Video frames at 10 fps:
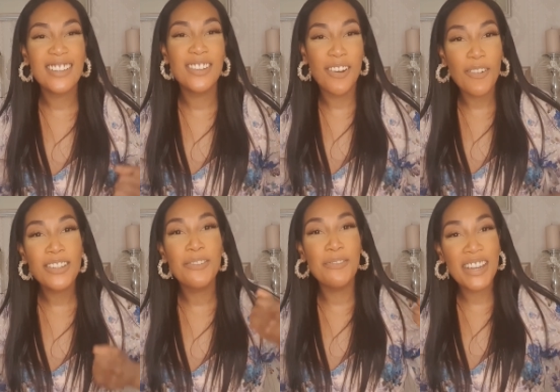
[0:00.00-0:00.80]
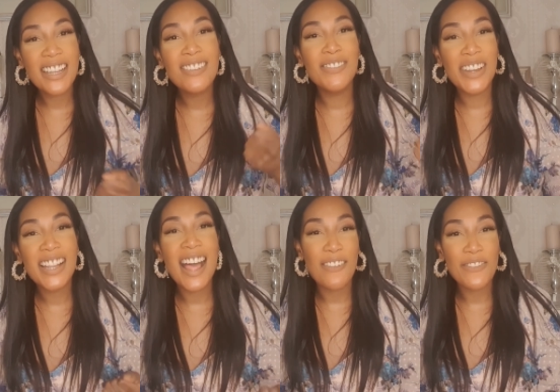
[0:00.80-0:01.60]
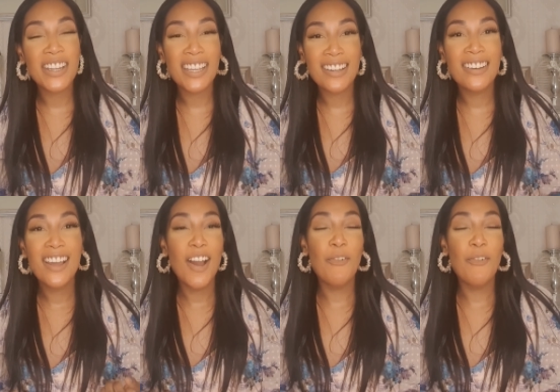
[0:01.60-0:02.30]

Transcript: you know, the real African